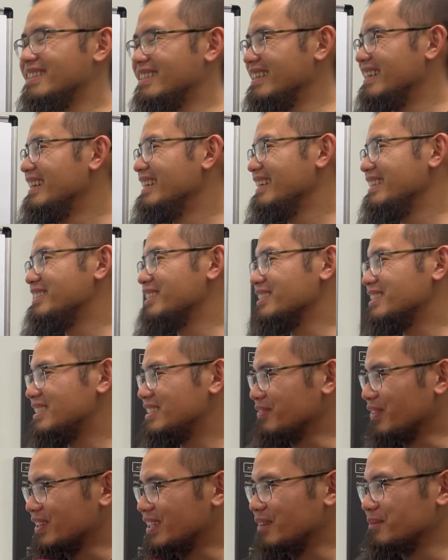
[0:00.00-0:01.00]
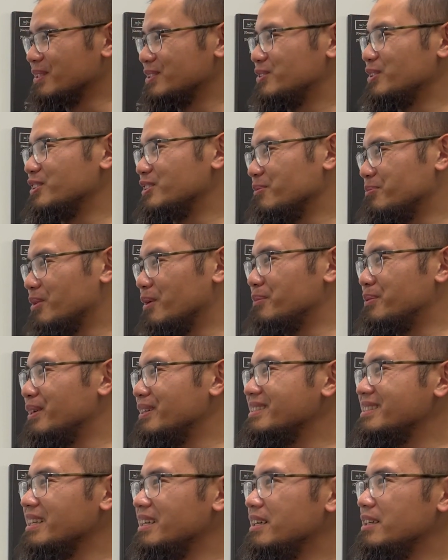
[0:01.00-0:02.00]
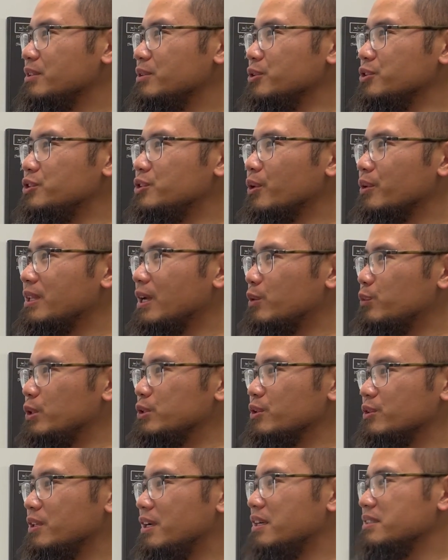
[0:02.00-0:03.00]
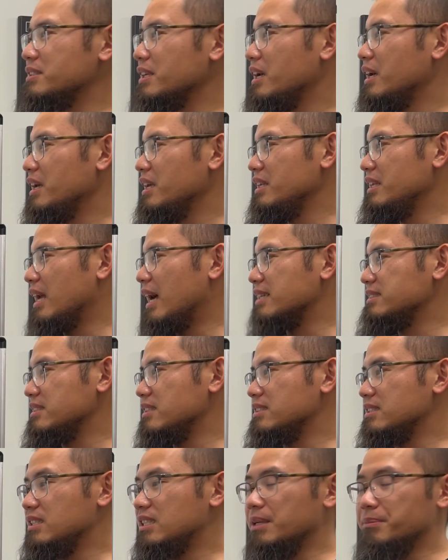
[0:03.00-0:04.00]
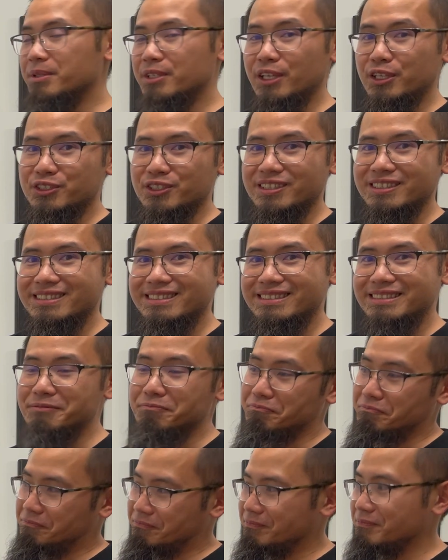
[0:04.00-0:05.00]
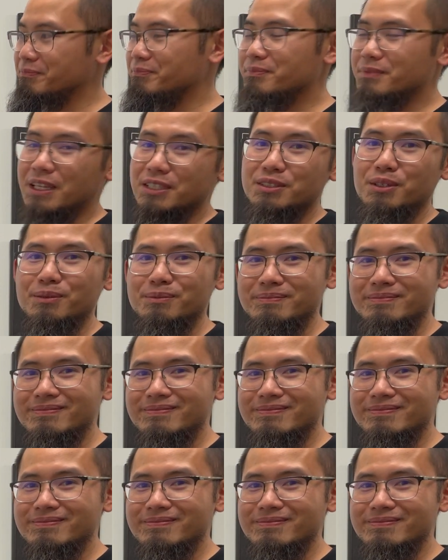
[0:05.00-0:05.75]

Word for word: it's just for demonstration purpose to show that ratio test it has its limitation. That's all.